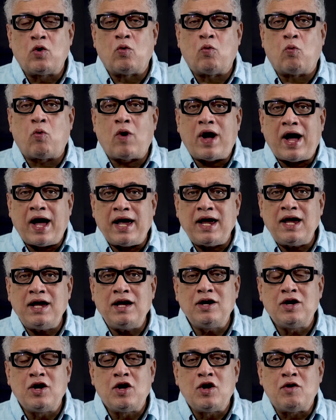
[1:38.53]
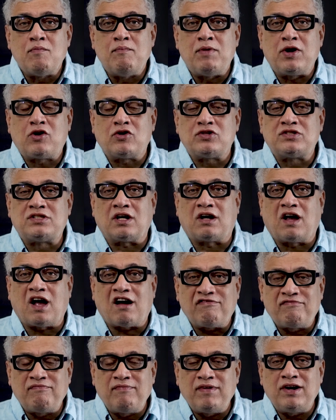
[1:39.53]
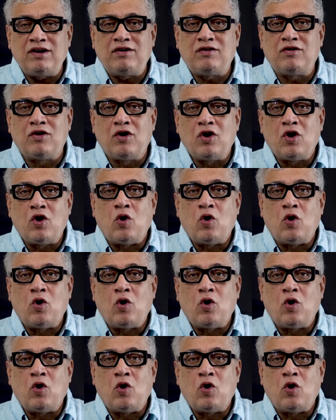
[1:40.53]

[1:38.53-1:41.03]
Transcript: Why? Because the government